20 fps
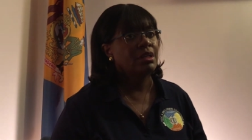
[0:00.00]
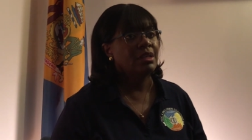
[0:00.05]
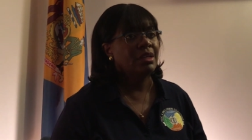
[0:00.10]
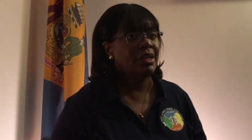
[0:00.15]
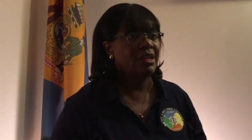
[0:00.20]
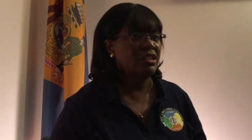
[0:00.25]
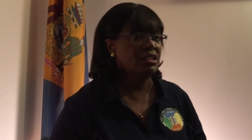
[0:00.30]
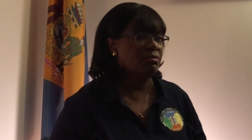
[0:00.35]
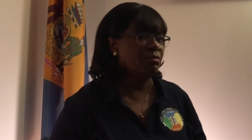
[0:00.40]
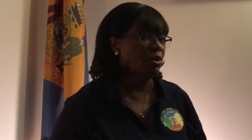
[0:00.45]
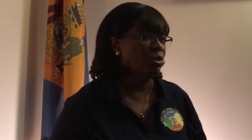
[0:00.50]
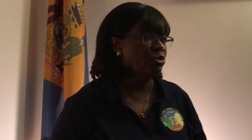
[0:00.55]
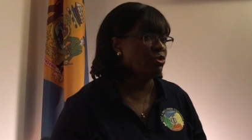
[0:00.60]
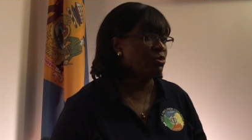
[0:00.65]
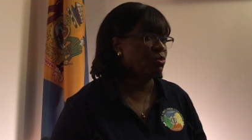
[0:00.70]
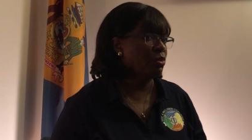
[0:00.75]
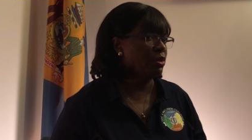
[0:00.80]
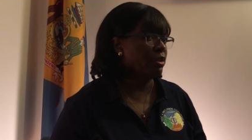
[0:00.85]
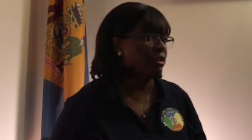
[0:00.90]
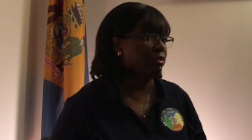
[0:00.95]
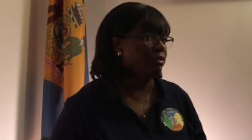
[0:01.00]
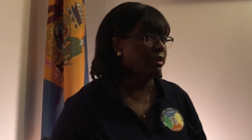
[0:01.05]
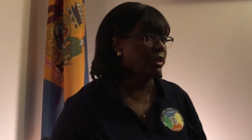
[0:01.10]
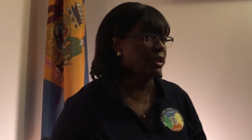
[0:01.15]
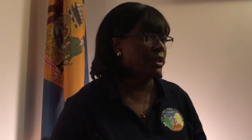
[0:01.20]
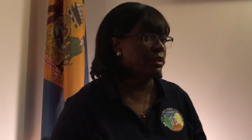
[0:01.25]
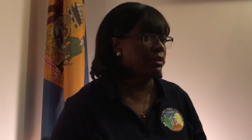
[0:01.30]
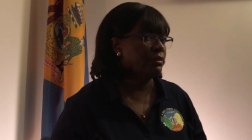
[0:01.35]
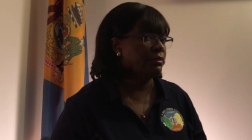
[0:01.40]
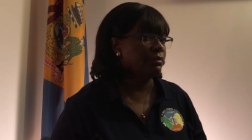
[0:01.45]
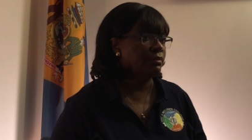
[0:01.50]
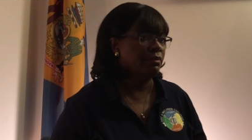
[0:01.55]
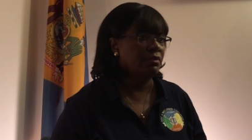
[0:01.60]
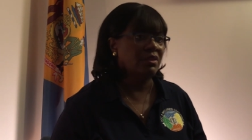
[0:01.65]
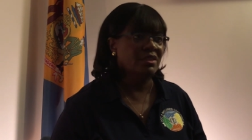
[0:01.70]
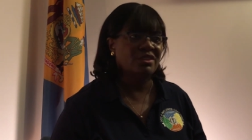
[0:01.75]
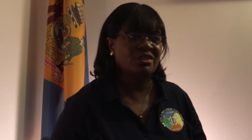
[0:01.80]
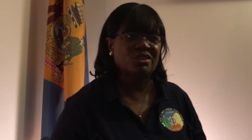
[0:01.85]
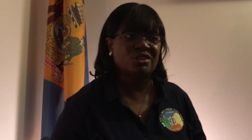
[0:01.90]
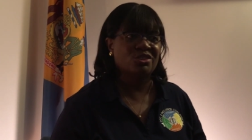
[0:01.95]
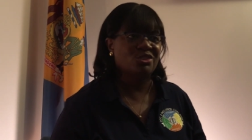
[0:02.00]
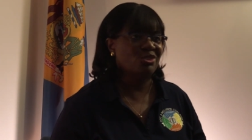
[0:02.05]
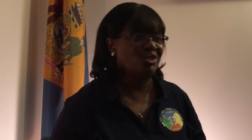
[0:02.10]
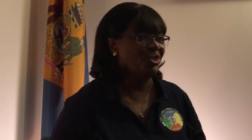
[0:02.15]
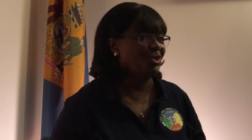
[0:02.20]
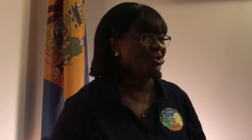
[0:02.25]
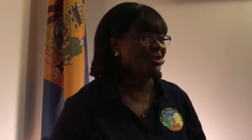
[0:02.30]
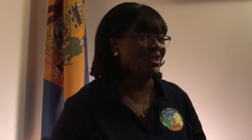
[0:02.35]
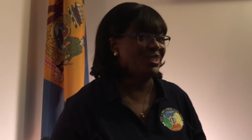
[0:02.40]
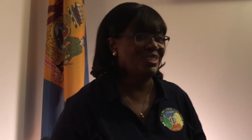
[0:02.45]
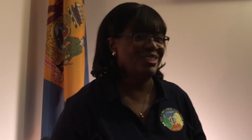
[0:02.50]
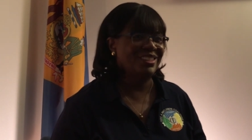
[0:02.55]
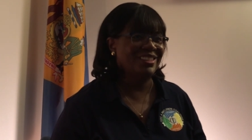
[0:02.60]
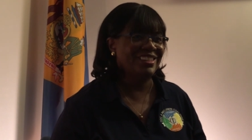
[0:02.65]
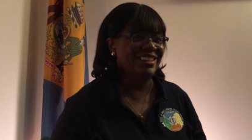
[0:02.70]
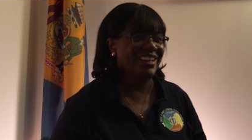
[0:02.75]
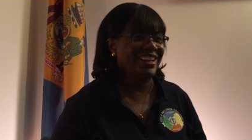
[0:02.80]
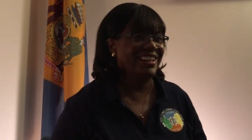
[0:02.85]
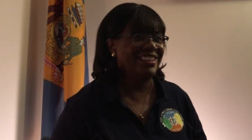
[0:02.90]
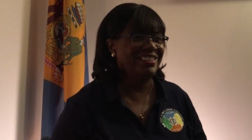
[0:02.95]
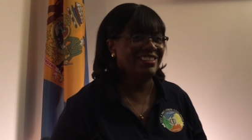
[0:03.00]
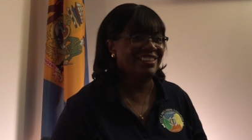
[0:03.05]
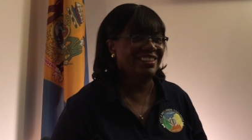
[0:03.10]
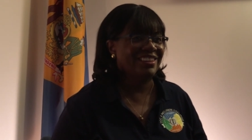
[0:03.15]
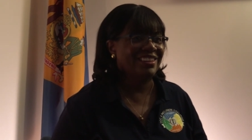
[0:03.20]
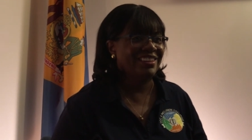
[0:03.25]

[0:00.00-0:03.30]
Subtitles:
As most will agree, this is no easy task.